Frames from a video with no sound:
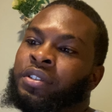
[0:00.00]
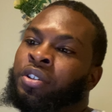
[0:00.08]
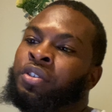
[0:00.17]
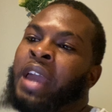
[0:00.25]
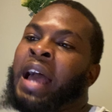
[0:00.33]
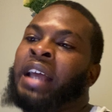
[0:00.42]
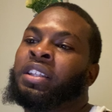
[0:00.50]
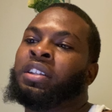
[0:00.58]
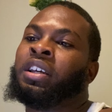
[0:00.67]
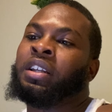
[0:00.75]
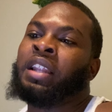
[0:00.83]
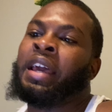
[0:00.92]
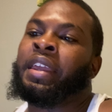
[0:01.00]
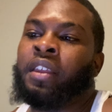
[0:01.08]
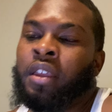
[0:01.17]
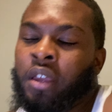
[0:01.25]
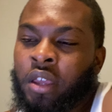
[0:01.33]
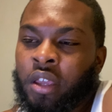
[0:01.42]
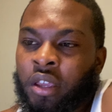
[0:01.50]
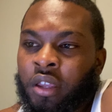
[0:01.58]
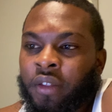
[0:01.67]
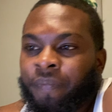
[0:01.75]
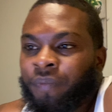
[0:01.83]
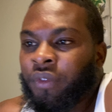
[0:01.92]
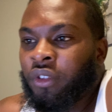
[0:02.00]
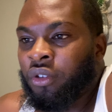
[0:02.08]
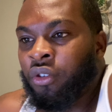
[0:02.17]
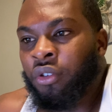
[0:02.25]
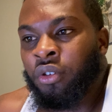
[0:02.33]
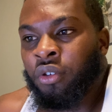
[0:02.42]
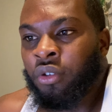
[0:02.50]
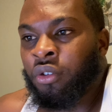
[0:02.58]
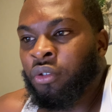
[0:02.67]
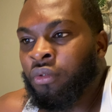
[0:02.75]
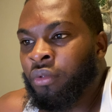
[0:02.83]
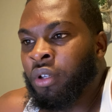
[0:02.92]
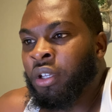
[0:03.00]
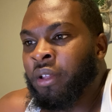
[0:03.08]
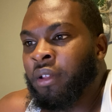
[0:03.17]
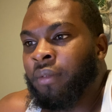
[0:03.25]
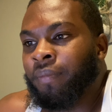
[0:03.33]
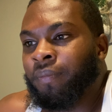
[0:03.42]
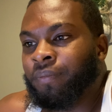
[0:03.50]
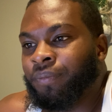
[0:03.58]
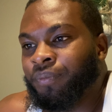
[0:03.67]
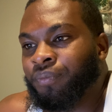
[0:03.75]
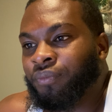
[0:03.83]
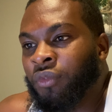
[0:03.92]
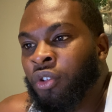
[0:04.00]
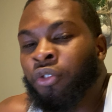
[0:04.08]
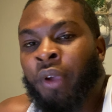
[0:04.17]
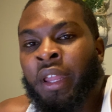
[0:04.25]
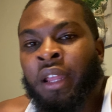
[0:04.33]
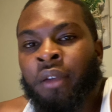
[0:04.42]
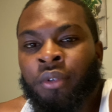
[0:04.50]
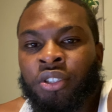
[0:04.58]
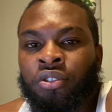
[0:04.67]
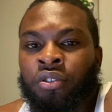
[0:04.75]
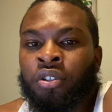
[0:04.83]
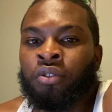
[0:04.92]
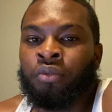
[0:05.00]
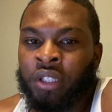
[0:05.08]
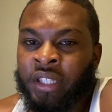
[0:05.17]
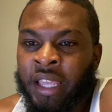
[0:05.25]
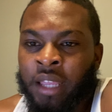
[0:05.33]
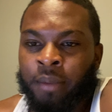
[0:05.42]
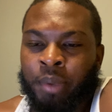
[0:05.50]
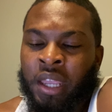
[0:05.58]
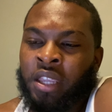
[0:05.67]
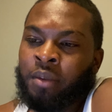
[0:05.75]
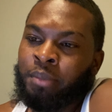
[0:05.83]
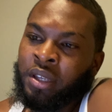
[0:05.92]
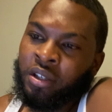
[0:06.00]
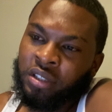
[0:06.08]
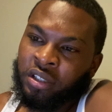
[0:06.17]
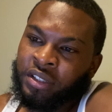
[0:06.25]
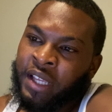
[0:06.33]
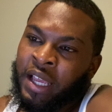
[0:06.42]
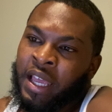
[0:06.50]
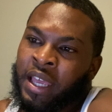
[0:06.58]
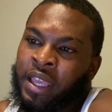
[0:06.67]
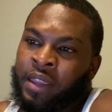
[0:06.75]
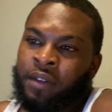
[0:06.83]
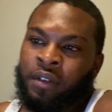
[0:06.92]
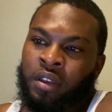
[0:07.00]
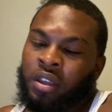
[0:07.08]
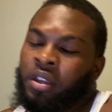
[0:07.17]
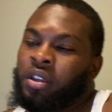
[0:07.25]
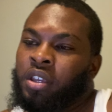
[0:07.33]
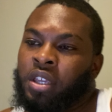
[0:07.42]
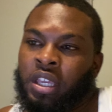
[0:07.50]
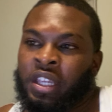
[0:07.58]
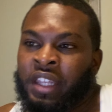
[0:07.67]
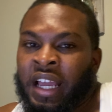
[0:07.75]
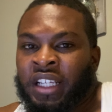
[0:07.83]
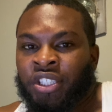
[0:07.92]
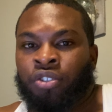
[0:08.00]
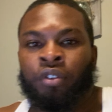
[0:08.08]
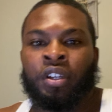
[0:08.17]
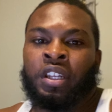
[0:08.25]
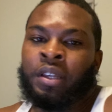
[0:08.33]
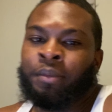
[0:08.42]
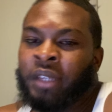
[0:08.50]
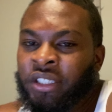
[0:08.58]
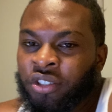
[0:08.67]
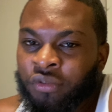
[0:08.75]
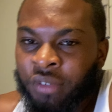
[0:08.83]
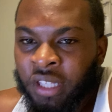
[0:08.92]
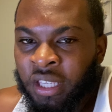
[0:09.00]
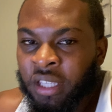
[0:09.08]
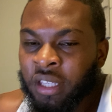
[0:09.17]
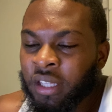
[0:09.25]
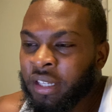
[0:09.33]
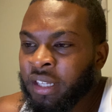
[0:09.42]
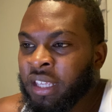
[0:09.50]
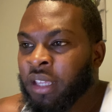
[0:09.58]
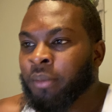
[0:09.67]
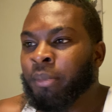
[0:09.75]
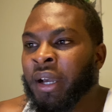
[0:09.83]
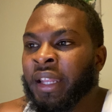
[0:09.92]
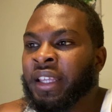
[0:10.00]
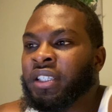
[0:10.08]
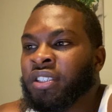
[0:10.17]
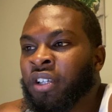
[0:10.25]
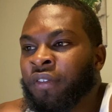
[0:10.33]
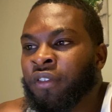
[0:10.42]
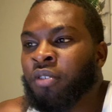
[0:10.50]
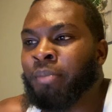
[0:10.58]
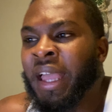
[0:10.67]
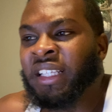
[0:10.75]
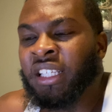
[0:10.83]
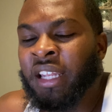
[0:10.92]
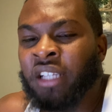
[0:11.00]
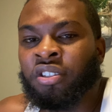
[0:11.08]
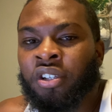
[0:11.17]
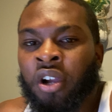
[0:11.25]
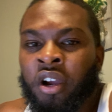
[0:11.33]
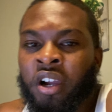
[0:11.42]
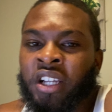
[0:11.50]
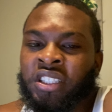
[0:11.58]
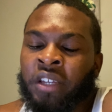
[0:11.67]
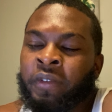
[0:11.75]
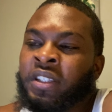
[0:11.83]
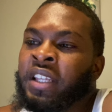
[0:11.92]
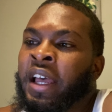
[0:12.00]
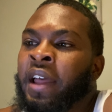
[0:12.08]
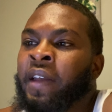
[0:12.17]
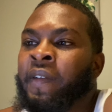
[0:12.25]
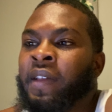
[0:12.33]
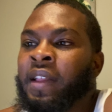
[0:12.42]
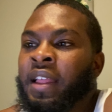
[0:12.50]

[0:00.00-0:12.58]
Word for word: so you have to look like you um you great at what you do with taking paying your bills on time and not showing them that you need need money so if you maxing out your cars every time